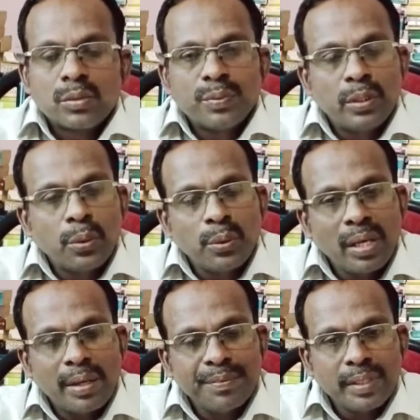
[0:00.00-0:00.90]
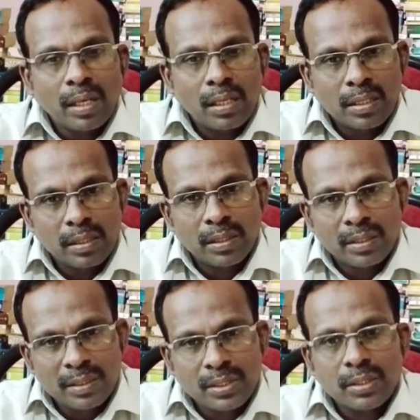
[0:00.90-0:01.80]
We don't have an
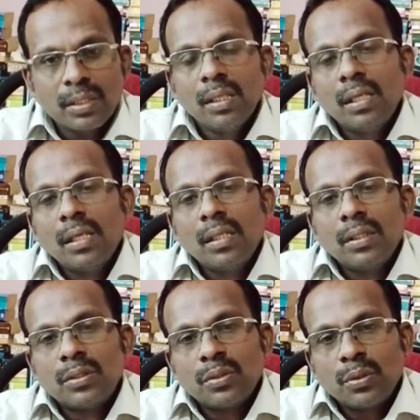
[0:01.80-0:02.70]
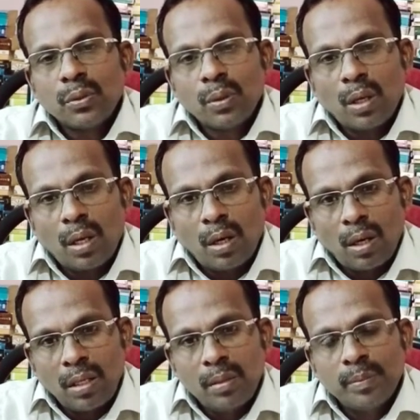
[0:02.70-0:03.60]
antagonist, so
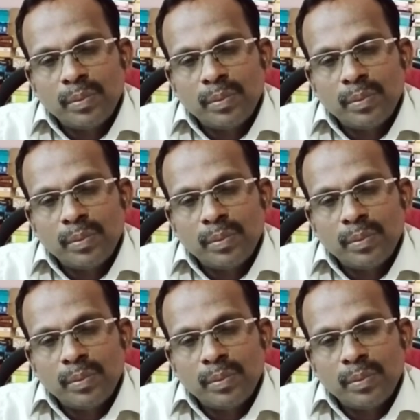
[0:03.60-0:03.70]
all